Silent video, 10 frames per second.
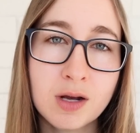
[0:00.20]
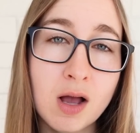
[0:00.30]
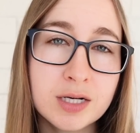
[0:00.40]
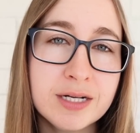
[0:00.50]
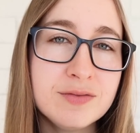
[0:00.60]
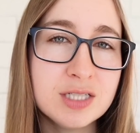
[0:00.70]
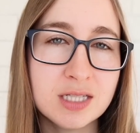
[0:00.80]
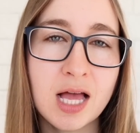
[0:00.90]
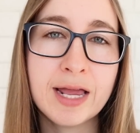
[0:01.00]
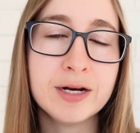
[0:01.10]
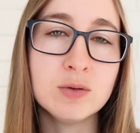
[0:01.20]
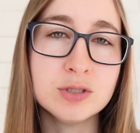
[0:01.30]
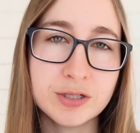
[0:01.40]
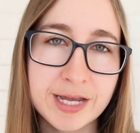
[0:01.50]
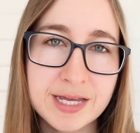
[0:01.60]
Cognitive decline in
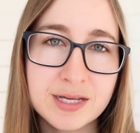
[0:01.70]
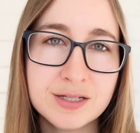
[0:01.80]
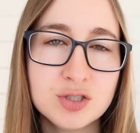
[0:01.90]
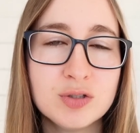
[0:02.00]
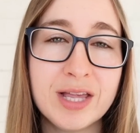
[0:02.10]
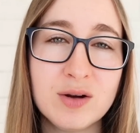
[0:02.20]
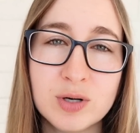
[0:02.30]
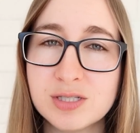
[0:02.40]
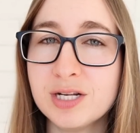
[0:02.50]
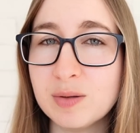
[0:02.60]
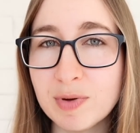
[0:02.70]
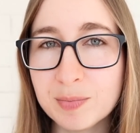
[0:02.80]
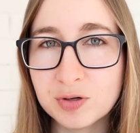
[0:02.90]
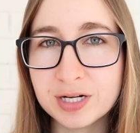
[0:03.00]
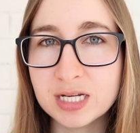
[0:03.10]
older age, like worsening
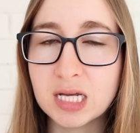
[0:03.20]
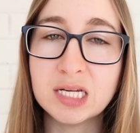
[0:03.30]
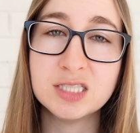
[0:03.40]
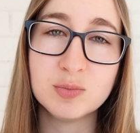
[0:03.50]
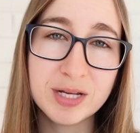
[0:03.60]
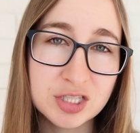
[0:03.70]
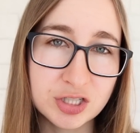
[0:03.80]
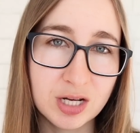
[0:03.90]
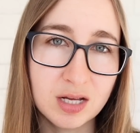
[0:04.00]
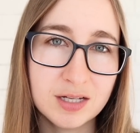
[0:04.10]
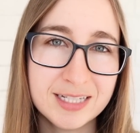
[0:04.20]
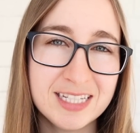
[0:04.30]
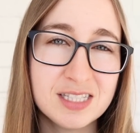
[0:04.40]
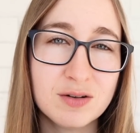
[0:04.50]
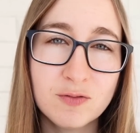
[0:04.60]
memory and dementia,
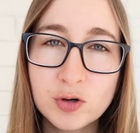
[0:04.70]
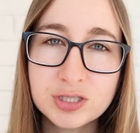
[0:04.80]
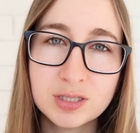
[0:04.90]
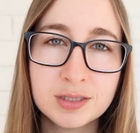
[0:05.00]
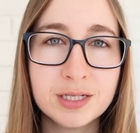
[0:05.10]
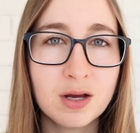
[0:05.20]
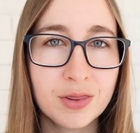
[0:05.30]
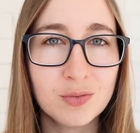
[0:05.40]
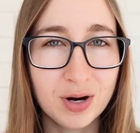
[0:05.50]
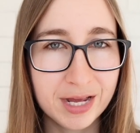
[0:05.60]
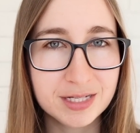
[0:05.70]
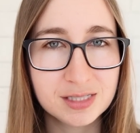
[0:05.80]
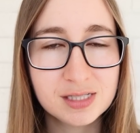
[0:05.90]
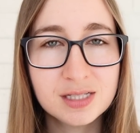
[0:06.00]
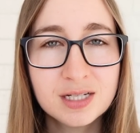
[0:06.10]
is unfortunately on the
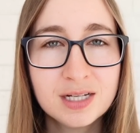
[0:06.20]
rise,